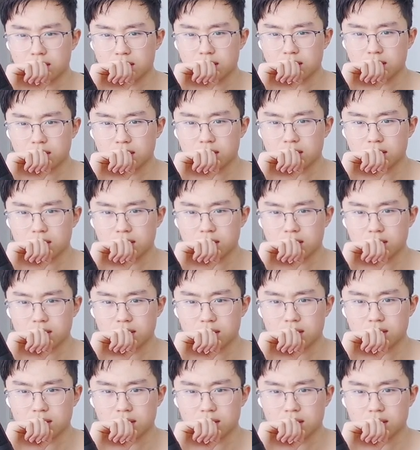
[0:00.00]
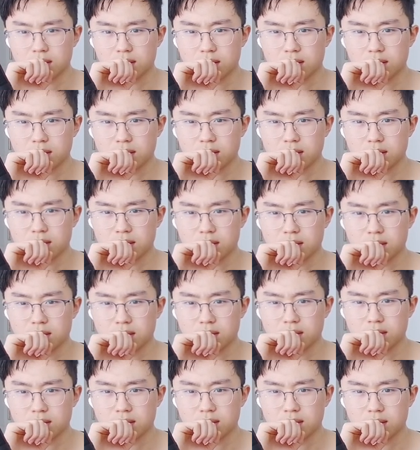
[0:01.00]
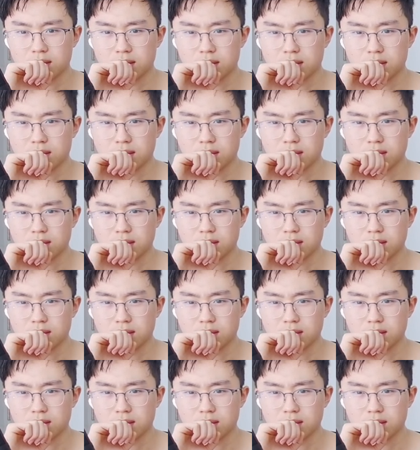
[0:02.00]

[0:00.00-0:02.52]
(no one is talking)